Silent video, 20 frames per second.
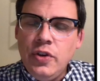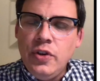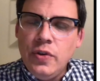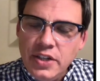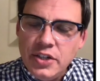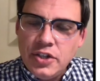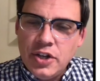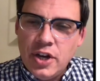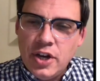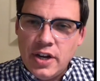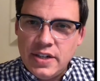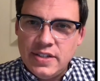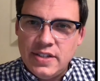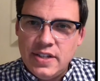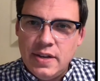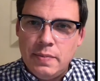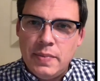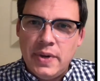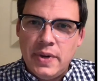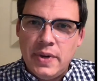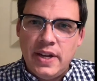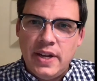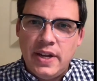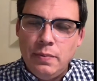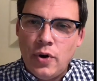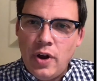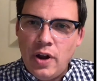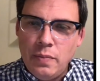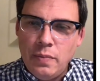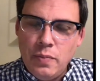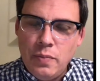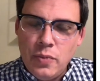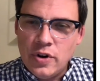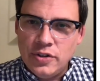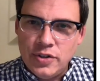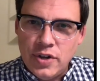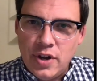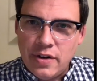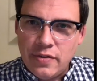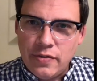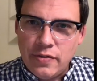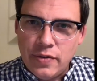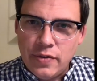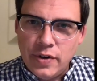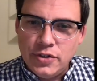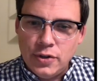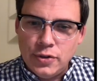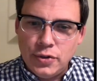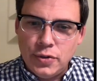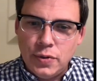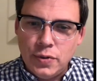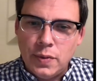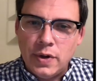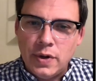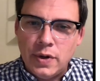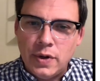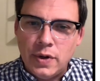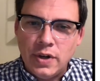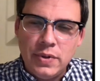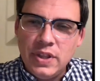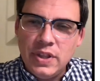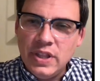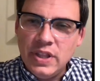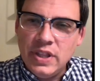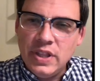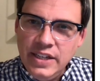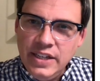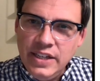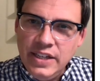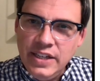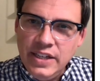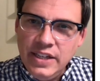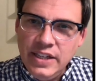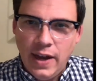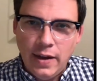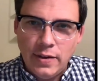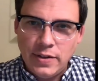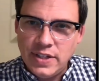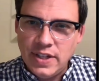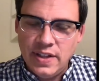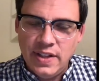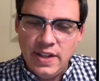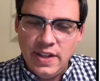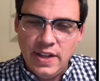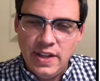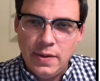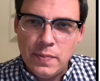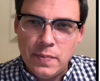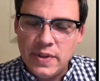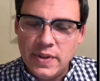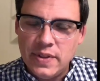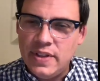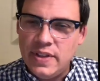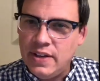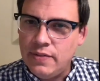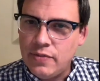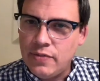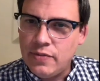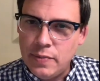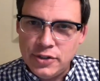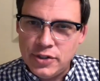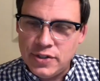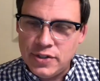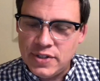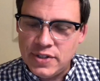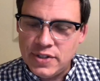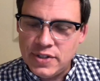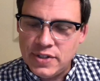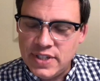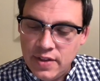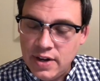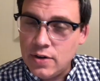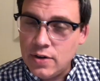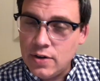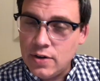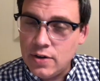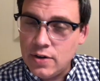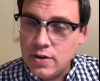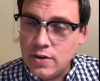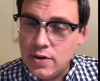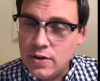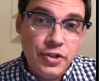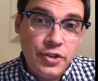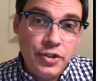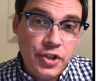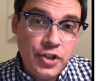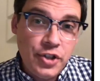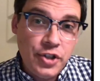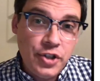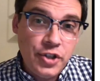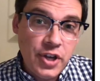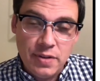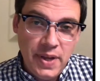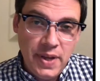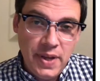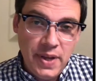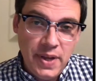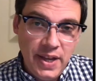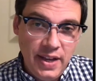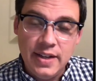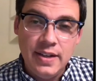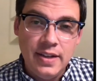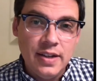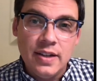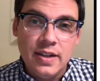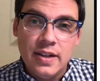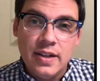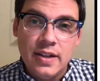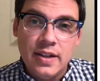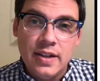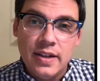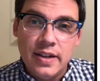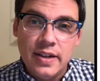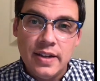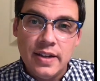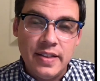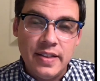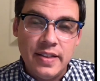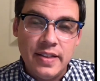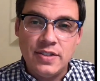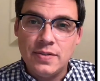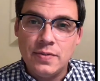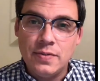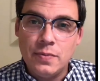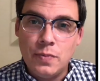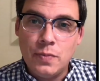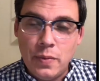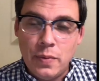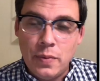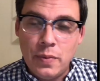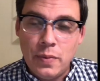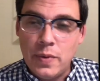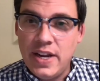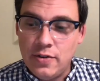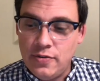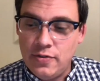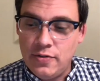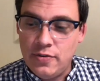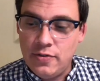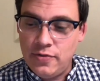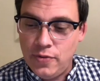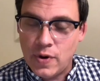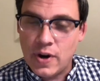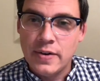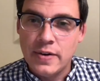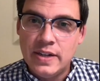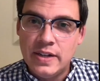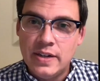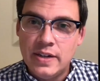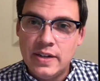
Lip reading: you need to talk to somebody, Broadmoor is offering social work. Please reach out to them. The information's down there, or reach out to me. That's what we're here for,